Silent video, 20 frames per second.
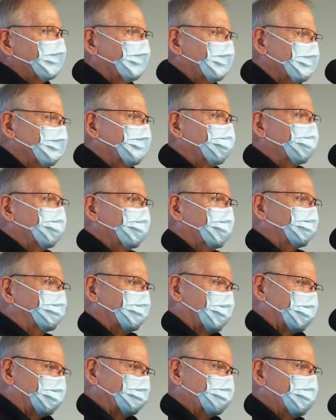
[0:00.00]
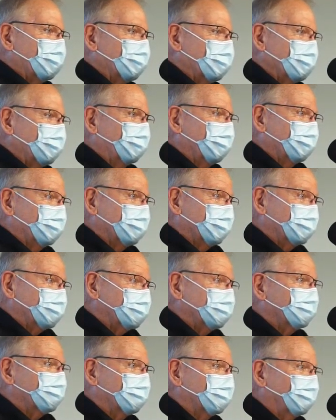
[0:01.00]
compared that to October, November,
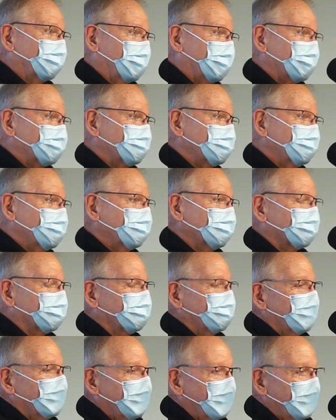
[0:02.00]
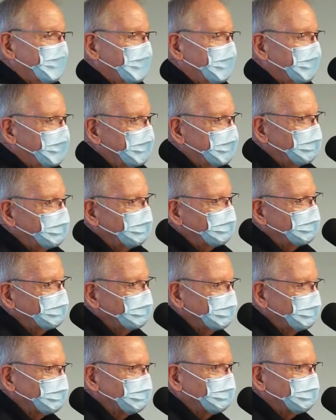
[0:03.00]
December of last year, and uh,
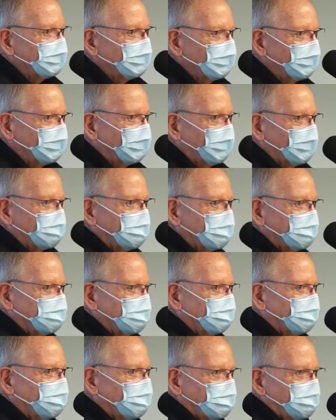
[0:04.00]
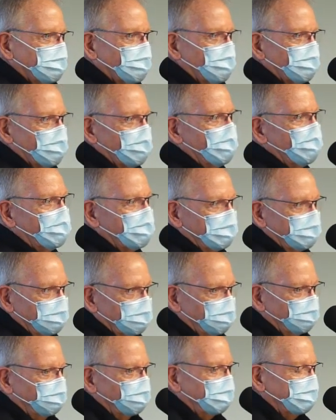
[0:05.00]
you know, the, the, board's kind of saying, well, what's going on?
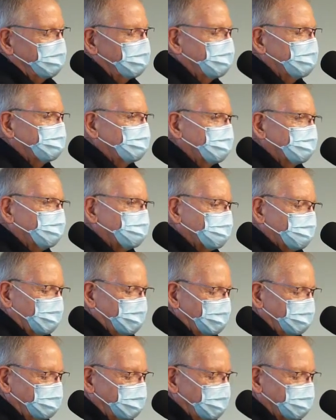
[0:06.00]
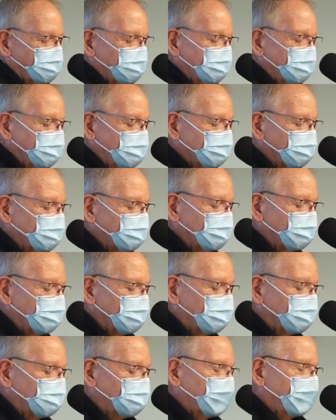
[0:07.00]
And uh, so I actually did some
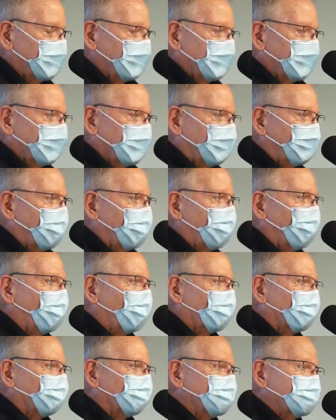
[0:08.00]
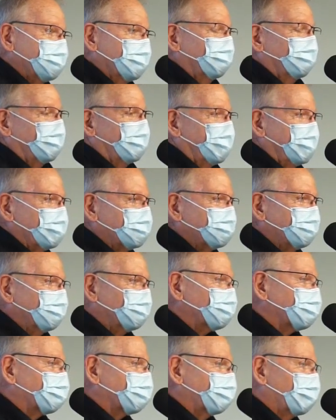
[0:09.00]
uh, a poll of several
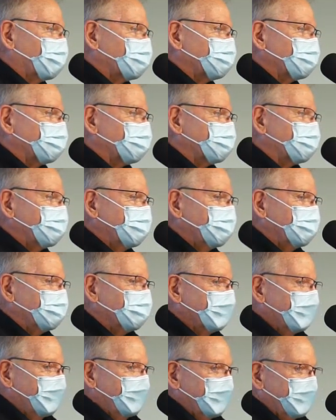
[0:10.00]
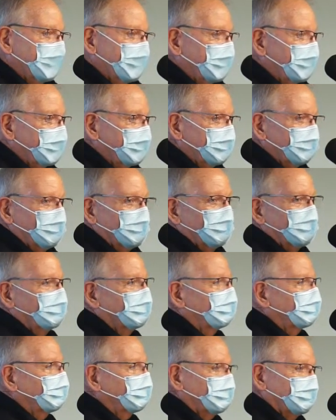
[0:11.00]
hospitals across the state, and
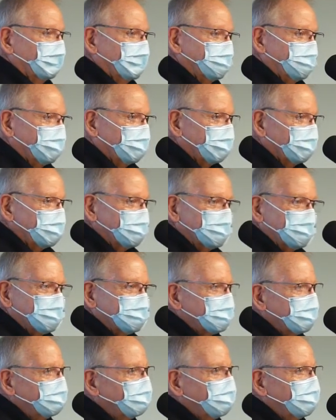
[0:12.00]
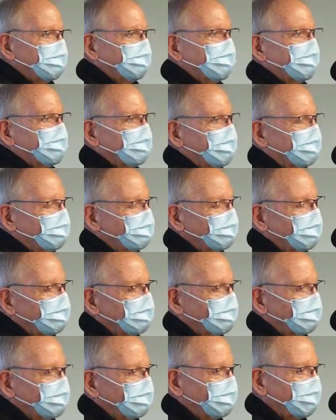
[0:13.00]
we're experiencing the same thing they have.
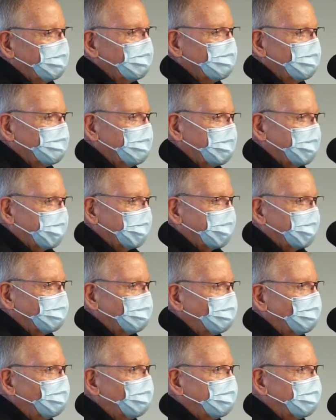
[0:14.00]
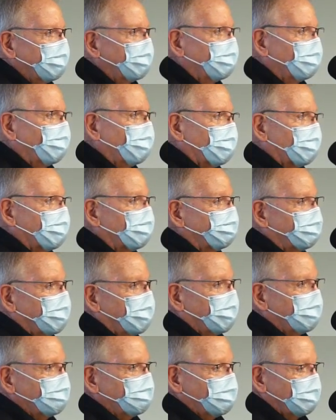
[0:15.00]
When when we go back and look at what our
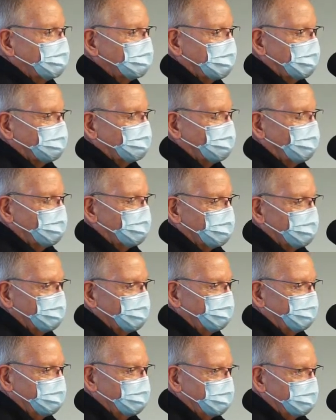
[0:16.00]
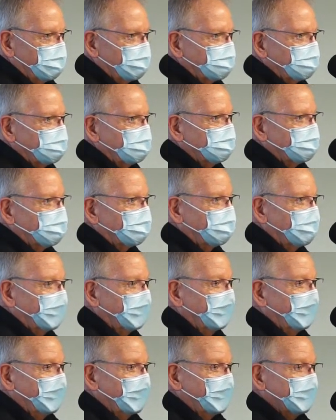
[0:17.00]
volumes was October, November, December,
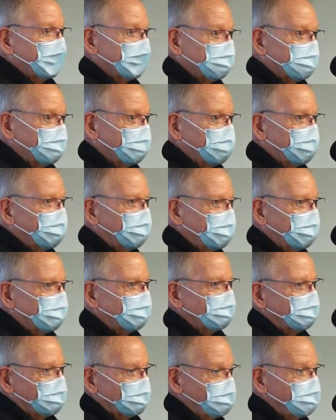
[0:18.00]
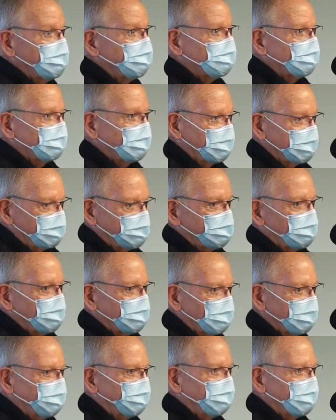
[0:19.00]
compare that you know year to date
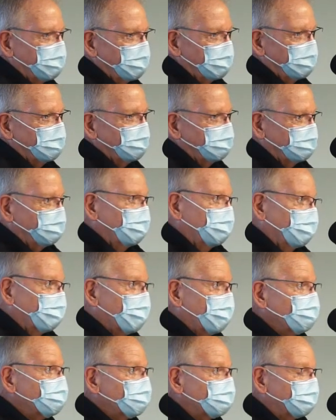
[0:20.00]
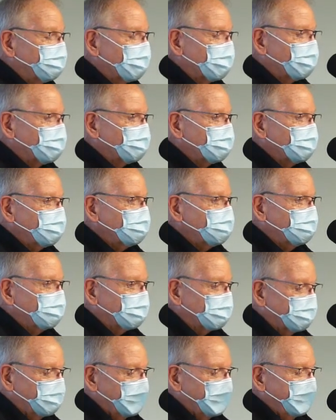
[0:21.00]
January, February, you know most of March this
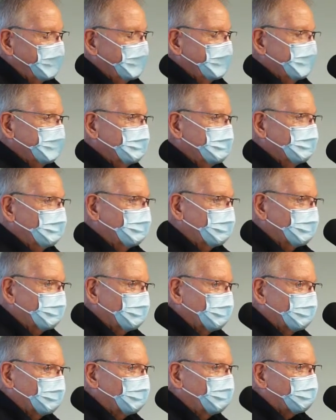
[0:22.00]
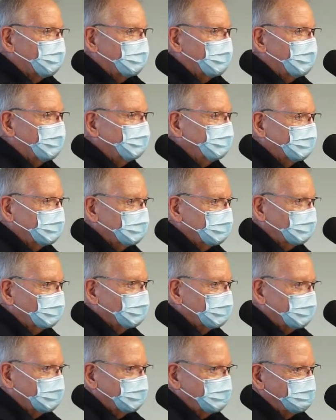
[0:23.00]
year you know, we're, we're probably
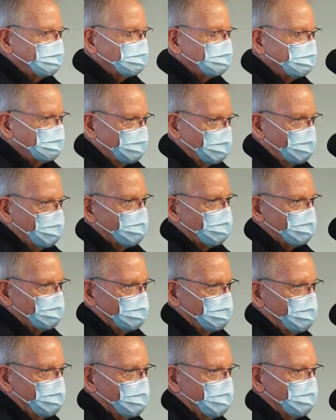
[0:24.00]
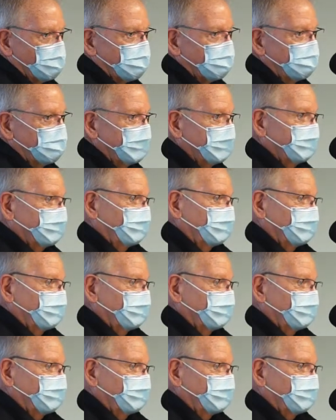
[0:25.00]
looking at just quarter to quarter